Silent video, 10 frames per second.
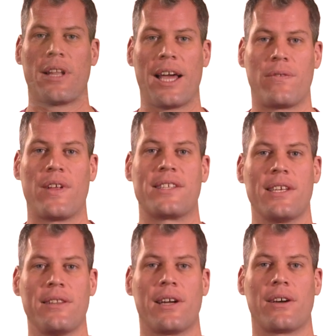life that's
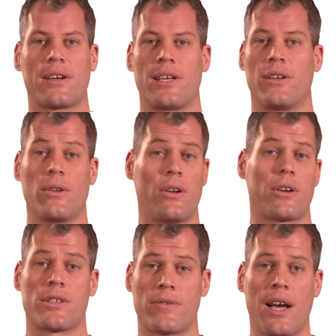in there can no longer
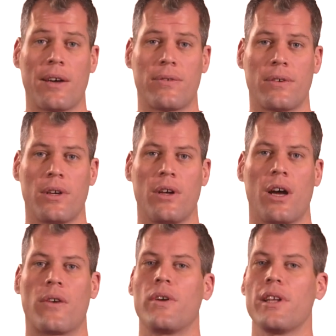survive.
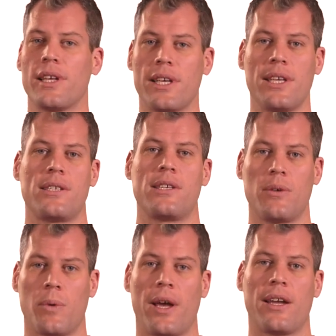A really easy
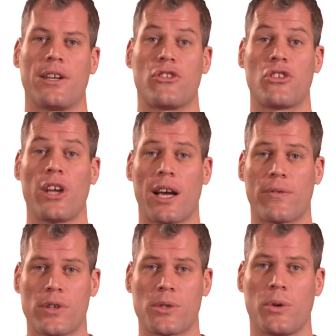way to check
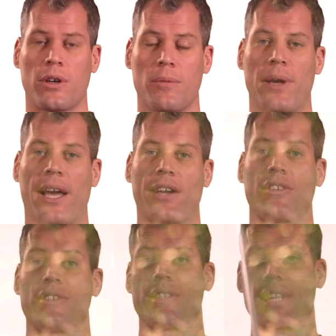for soil compaction is to